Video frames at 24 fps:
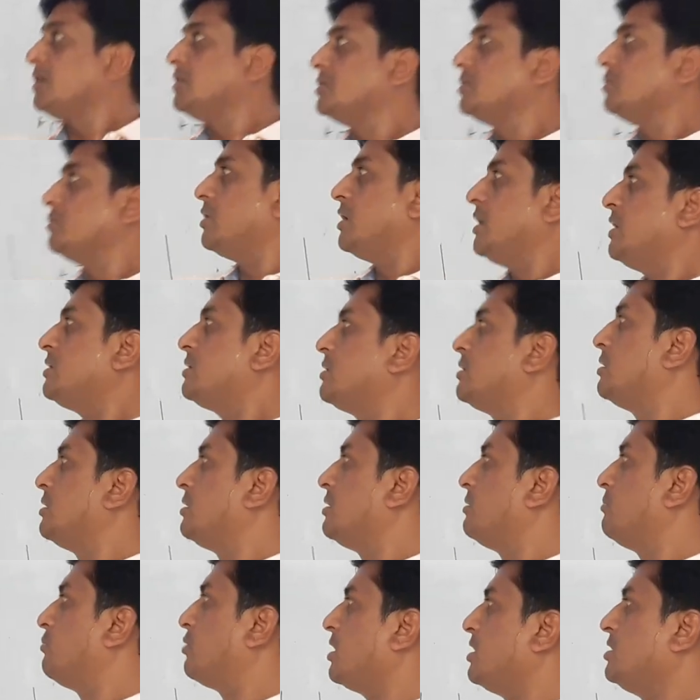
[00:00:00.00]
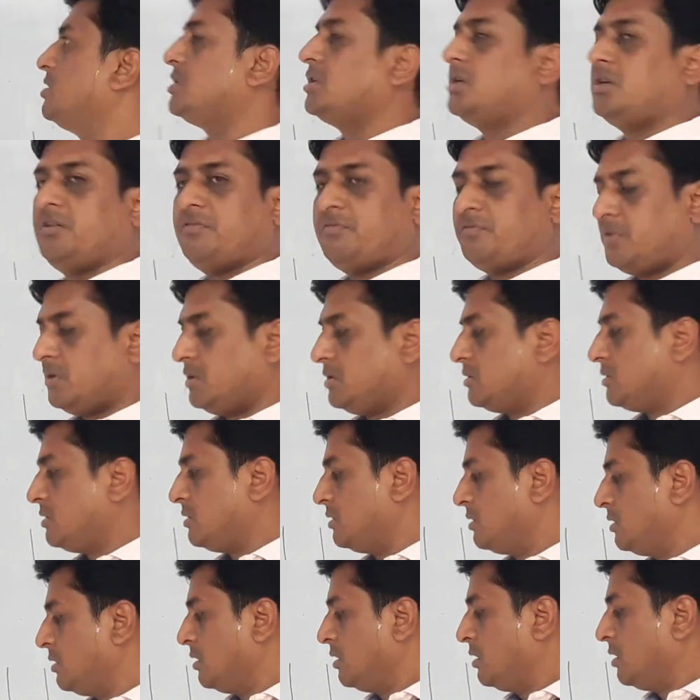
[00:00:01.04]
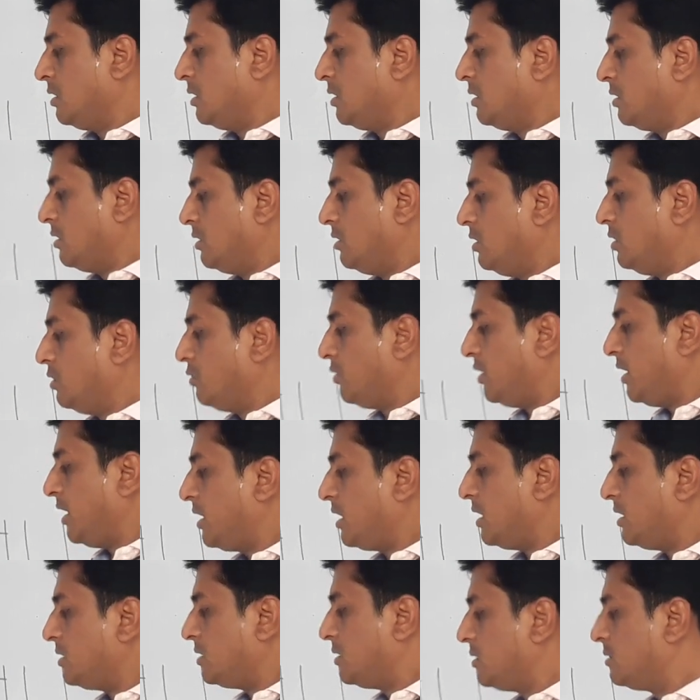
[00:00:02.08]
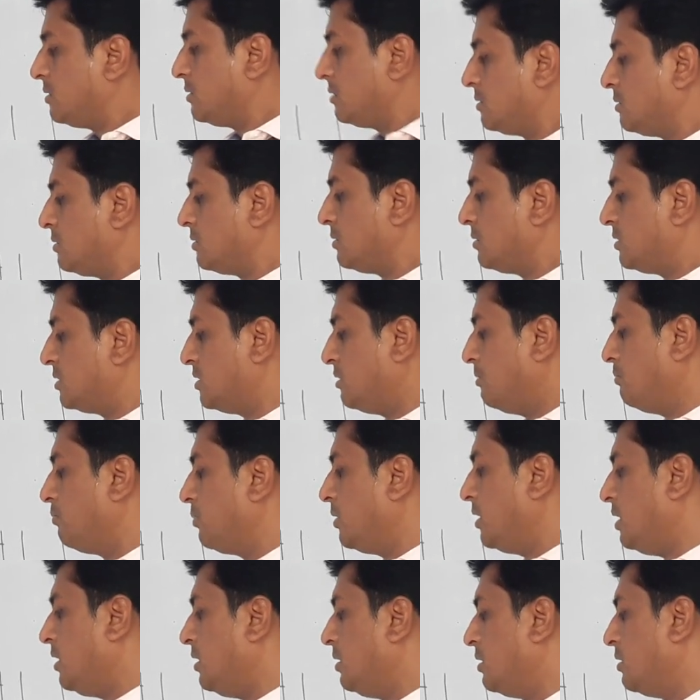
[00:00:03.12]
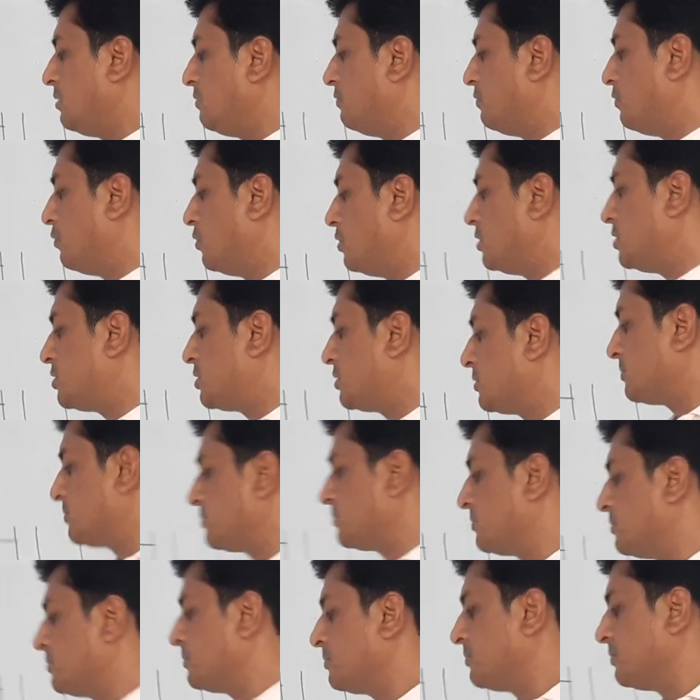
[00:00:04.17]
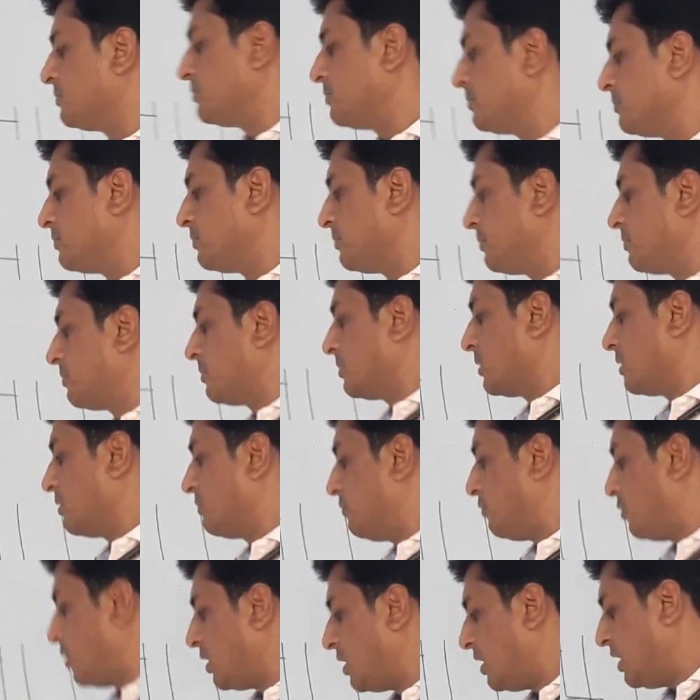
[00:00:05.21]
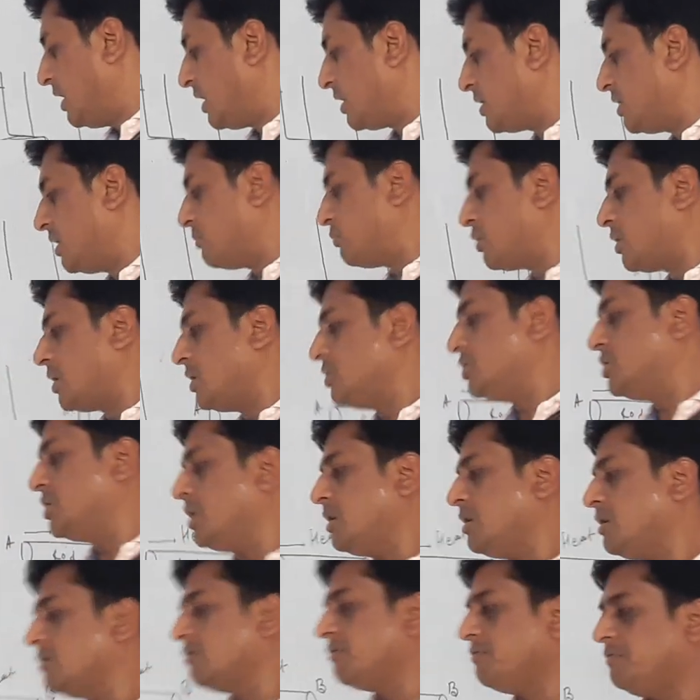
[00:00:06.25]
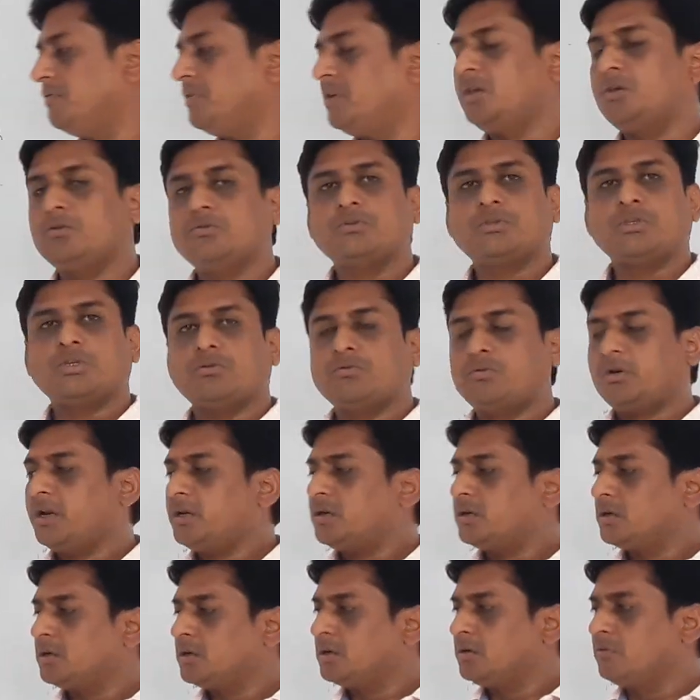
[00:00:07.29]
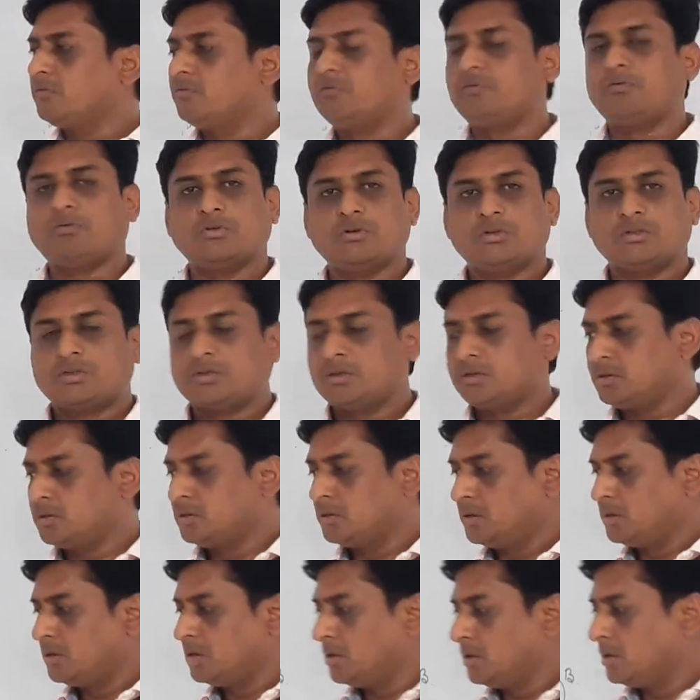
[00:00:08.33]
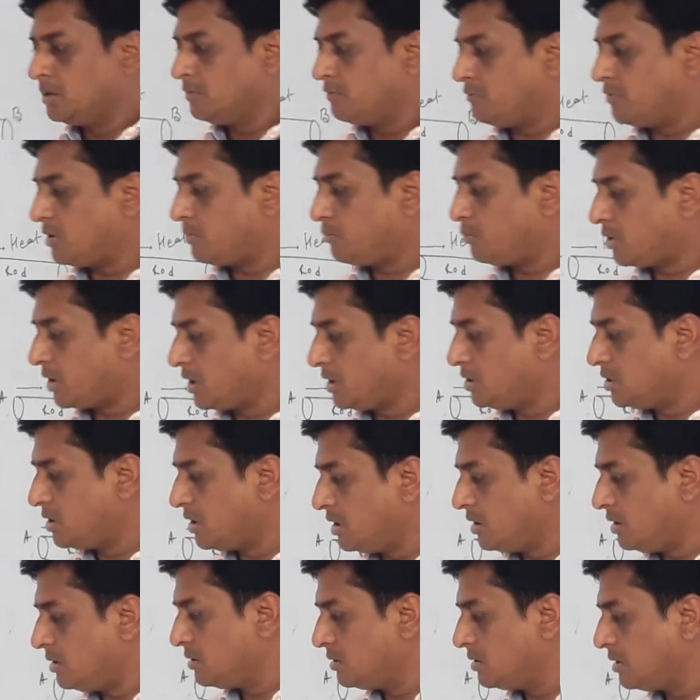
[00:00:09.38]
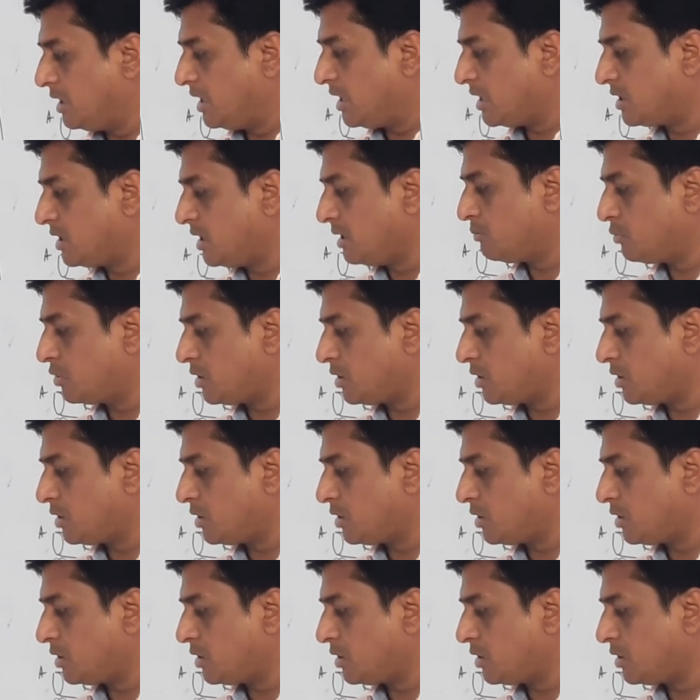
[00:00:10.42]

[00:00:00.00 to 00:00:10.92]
is known as potential difference. Unit is simply volt. For electric potential we use unit volt. For potential, electric